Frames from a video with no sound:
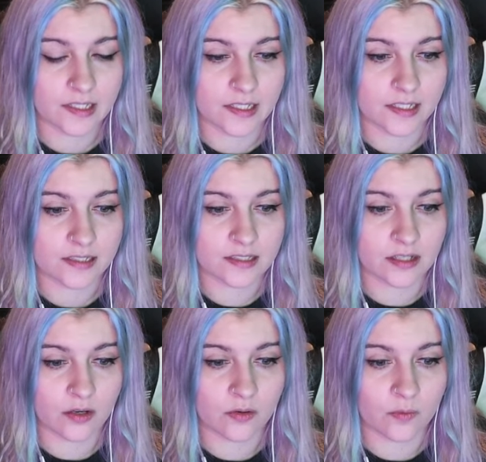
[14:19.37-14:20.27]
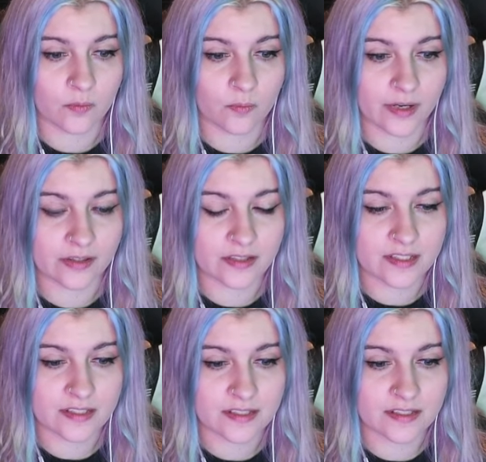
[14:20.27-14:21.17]
So whether this
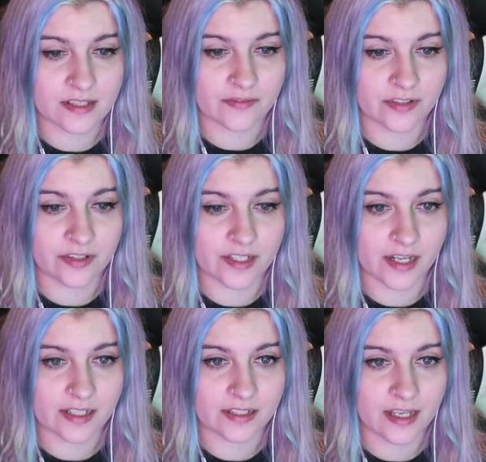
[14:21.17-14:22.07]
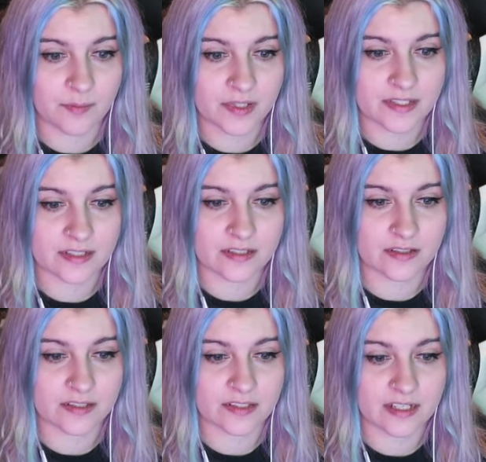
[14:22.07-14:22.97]
is a 7 or a 9, it can't be a 6.
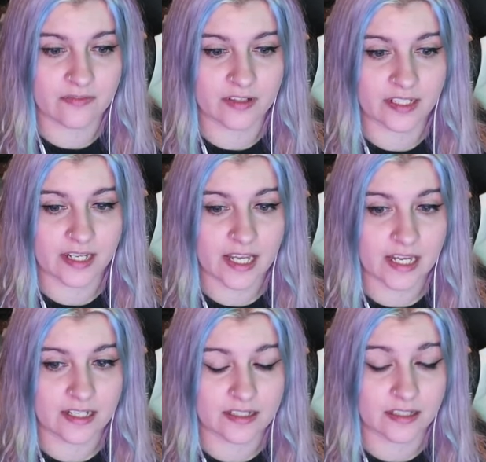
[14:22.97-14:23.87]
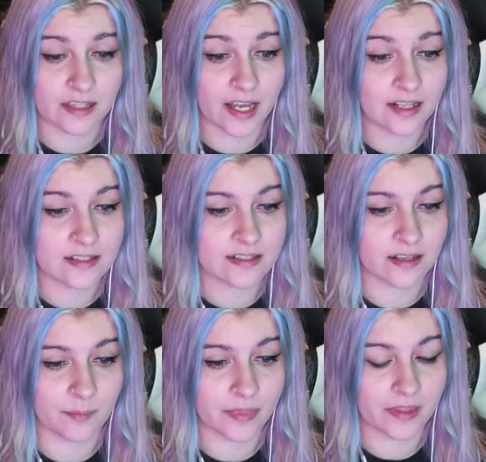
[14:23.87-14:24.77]
This is definitely an 8. That's
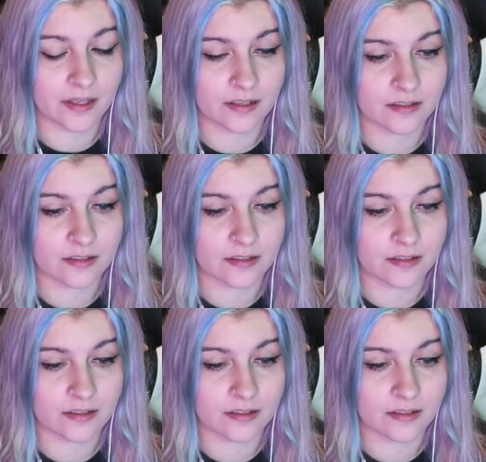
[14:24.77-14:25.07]
something.